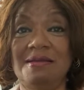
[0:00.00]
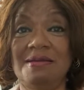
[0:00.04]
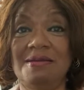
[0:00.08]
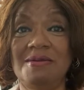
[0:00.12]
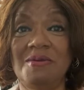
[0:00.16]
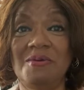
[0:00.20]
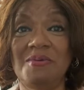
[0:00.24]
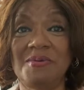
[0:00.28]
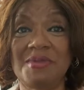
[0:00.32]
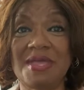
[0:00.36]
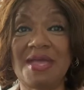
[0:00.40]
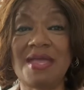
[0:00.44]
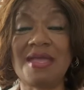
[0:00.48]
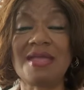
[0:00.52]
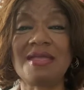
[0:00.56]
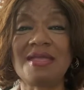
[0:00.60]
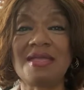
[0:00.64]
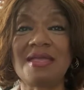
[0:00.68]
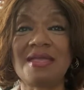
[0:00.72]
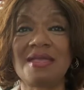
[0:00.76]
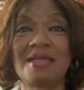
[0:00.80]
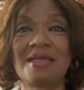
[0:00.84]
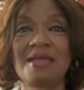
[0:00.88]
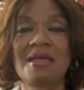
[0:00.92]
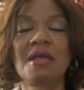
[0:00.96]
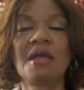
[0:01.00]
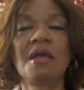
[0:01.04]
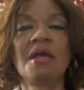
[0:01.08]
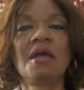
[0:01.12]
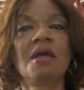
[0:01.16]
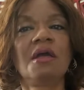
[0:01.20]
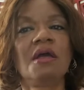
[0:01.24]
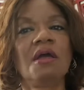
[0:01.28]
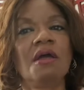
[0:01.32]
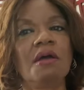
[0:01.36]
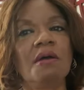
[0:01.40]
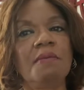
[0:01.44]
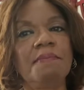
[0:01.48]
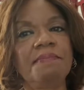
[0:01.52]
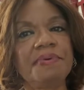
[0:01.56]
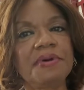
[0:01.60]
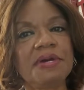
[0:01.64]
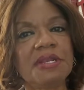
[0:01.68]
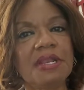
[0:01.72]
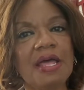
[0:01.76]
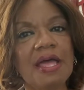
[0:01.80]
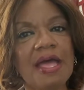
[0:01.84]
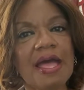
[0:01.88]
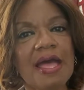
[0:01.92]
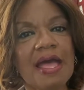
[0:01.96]
Okay,
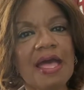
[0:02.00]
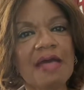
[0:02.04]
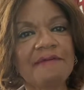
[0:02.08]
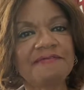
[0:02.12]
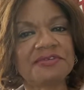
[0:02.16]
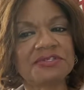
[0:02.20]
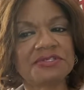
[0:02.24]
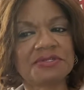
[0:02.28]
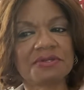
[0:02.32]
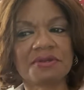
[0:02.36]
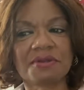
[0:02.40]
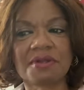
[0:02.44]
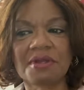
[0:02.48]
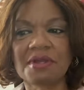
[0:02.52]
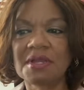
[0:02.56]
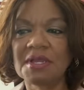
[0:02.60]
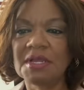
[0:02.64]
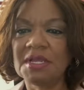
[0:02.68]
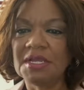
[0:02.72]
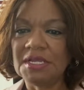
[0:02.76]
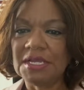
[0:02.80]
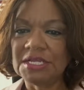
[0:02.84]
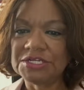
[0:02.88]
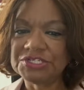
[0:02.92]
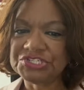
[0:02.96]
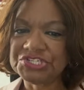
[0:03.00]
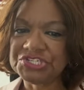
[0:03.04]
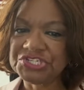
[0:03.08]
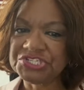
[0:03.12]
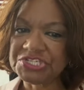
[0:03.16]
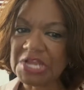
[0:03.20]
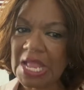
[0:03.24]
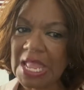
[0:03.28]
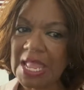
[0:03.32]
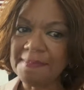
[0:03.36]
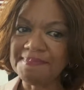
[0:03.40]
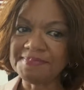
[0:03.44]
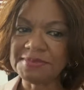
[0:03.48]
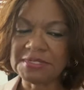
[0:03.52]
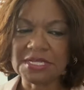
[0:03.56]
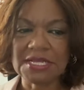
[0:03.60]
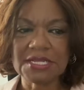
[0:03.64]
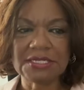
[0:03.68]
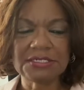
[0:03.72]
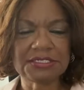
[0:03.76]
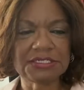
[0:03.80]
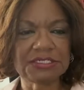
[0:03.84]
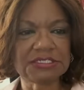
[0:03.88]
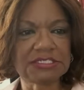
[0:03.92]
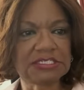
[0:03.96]
but after it's shaped
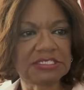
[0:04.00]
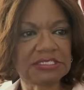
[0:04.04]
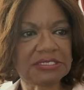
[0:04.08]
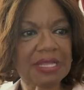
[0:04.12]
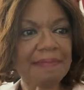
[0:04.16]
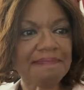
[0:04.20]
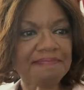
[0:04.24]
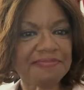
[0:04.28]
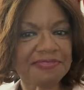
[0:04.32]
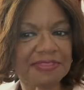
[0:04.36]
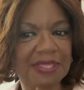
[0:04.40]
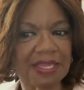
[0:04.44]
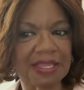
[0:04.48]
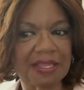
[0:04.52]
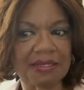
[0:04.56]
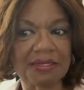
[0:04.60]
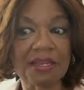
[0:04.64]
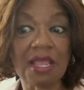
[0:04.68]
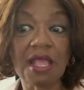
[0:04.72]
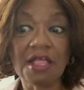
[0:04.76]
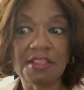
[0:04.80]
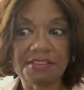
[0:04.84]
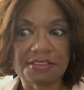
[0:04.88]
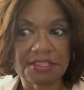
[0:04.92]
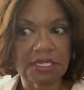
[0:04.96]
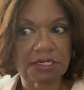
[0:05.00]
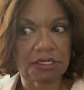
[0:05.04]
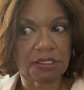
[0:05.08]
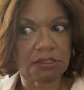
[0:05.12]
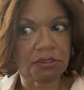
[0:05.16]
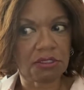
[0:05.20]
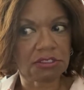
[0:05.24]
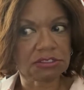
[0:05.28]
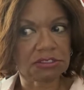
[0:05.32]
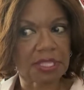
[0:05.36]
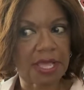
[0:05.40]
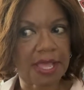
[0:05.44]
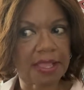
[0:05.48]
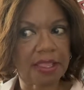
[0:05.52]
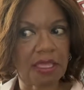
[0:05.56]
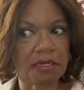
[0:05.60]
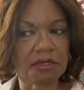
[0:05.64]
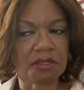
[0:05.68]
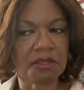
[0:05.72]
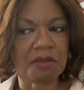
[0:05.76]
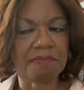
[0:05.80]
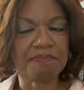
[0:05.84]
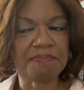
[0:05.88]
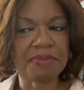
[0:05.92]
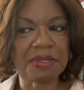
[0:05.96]
into something that looks like
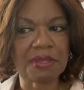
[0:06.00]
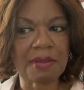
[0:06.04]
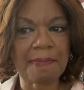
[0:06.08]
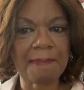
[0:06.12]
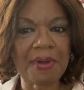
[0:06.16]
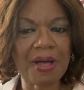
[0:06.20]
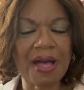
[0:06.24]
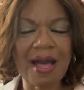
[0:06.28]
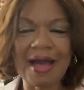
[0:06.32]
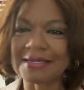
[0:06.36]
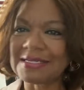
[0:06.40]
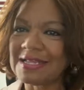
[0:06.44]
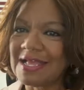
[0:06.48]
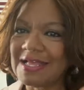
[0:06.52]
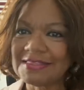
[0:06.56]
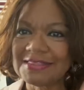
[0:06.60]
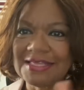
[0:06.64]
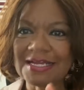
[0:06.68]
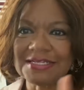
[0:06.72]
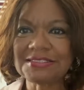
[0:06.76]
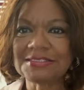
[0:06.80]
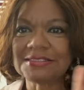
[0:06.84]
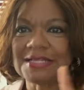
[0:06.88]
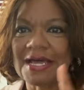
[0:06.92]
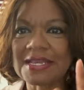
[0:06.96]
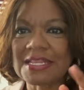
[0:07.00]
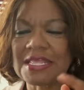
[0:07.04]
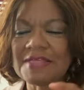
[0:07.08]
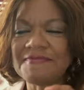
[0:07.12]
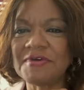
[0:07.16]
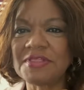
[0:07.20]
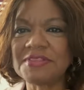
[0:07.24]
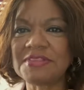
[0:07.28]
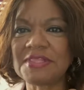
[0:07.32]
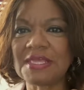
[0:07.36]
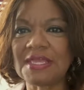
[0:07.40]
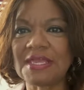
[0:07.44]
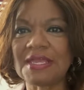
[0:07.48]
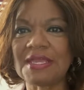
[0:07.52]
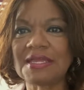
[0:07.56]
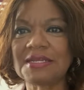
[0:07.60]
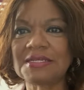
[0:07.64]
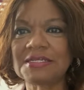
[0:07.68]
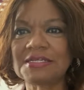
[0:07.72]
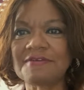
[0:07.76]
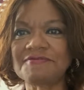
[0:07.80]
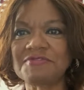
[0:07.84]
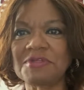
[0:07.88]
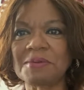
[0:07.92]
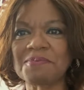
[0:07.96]
it could be a pot, that's not even the
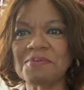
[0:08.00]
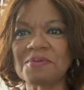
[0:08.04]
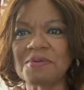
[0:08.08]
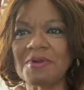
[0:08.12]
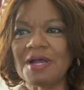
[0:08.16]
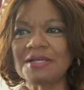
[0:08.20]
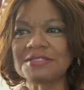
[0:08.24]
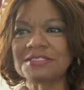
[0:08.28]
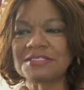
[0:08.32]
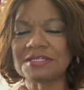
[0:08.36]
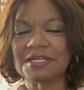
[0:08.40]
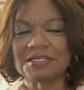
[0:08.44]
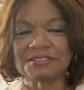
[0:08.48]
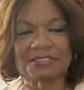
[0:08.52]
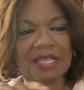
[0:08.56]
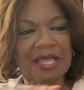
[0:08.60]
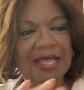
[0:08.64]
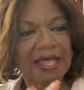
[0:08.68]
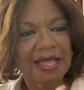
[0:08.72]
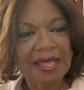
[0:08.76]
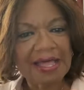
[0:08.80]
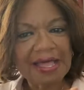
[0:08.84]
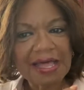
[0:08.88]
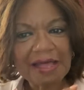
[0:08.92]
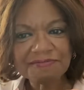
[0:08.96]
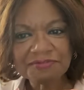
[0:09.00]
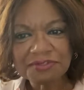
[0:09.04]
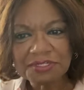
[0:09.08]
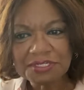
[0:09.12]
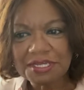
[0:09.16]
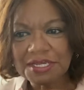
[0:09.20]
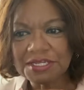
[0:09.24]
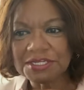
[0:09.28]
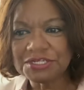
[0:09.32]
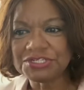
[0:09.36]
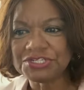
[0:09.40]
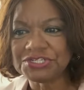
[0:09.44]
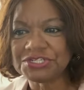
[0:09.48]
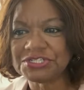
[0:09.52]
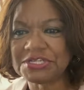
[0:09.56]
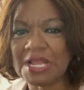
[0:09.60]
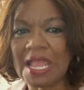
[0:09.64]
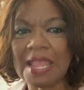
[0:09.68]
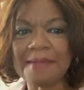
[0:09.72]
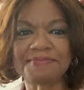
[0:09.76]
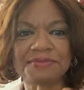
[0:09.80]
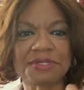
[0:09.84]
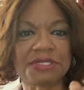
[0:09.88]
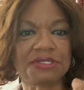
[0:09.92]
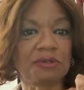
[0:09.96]
end of the process. After it is
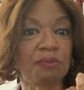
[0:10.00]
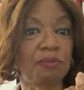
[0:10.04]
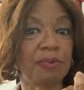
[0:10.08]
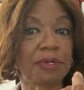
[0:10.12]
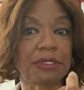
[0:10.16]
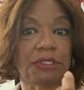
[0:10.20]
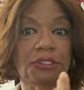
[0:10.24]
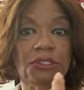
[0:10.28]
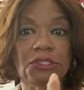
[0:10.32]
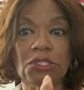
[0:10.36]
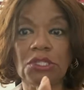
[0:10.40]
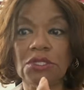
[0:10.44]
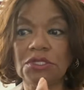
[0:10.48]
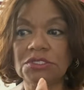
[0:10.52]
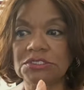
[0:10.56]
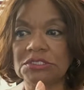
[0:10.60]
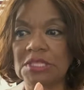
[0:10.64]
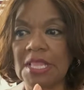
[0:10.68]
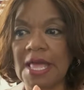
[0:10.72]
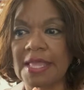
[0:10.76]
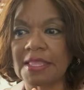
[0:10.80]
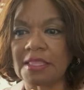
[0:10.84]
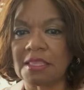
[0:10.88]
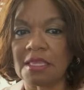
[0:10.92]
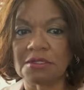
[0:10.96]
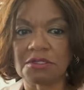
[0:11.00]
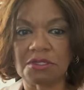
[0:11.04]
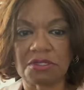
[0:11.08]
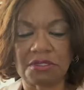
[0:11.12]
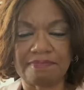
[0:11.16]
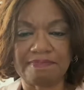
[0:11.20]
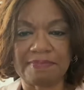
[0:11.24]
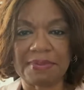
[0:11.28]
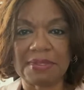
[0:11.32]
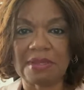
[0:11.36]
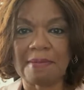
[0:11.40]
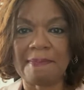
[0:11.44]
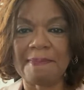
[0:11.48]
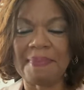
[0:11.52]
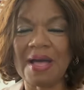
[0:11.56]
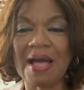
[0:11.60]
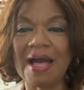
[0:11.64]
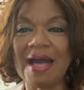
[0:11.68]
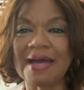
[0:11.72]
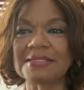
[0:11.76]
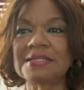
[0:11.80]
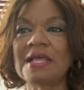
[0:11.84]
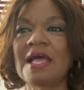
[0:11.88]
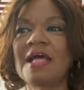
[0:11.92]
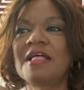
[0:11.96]
shaped into what looks like it could be a
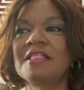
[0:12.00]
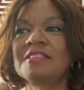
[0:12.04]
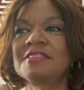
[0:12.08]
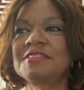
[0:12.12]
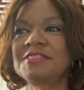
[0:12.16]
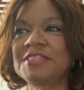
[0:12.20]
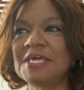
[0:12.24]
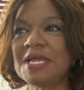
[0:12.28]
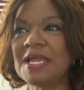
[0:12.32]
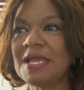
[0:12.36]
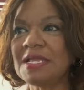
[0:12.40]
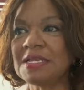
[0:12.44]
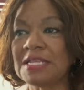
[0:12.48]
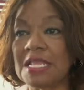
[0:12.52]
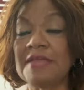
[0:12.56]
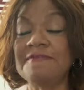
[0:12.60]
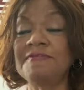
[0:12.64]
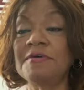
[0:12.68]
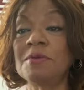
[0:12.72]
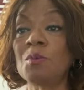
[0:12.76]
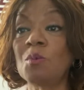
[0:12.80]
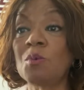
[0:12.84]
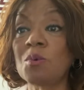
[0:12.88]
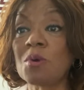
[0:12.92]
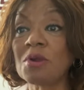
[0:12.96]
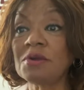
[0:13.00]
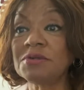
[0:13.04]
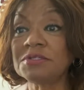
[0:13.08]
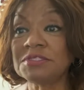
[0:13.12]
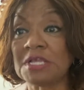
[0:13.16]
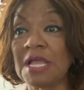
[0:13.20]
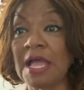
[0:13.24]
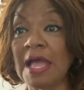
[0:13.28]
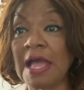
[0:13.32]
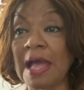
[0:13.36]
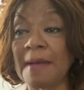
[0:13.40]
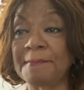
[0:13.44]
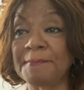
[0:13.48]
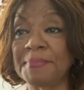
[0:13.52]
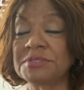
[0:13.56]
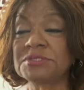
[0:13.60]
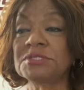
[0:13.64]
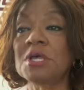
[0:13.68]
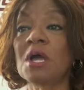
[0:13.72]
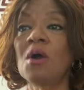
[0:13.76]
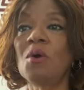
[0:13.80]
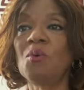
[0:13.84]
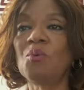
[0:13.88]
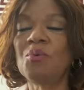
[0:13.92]
pot, then even worse happens.